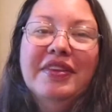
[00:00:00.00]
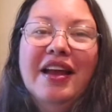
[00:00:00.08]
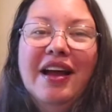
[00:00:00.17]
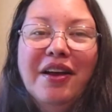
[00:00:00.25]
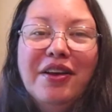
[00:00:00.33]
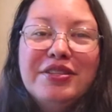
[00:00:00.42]

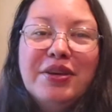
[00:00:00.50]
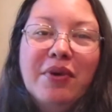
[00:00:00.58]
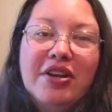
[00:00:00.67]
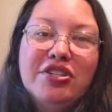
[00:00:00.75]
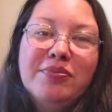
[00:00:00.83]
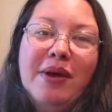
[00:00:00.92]
I also
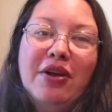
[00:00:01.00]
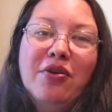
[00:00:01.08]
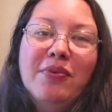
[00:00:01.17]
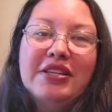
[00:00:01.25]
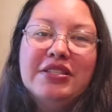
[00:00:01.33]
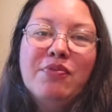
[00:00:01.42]
watched Michael
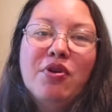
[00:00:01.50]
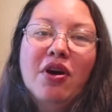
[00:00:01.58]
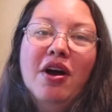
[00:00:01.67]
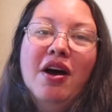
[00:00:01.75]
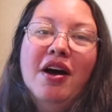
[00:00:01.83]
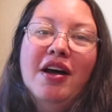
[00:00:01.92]
Westmore
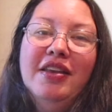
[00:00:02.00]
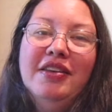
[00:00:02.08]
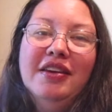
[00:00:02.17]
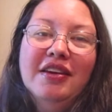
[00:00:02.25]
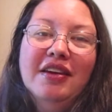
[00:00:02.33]
on